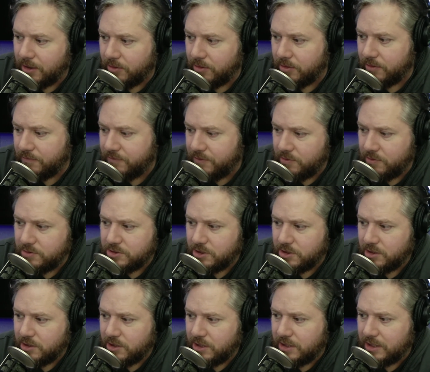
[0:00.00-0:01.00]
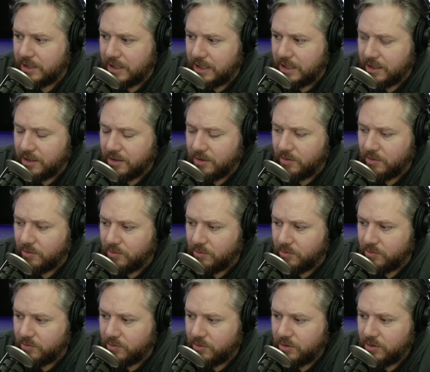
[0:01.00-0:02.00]
future and then they go.
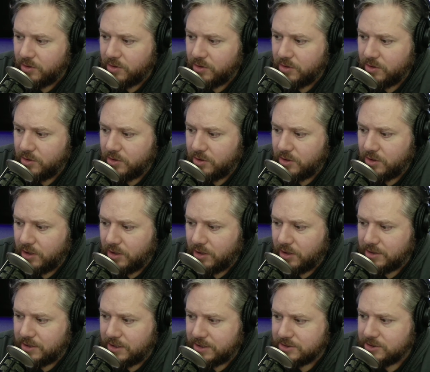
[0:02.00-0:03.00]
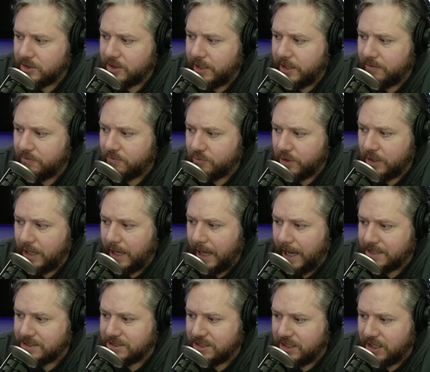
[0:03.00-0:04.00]
It, it's a lot but of
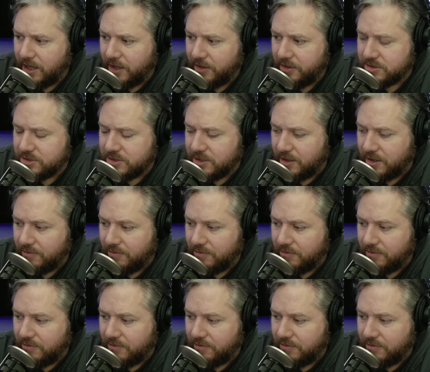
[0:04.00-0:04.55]
rehashing Huey, the other stuff. Didn't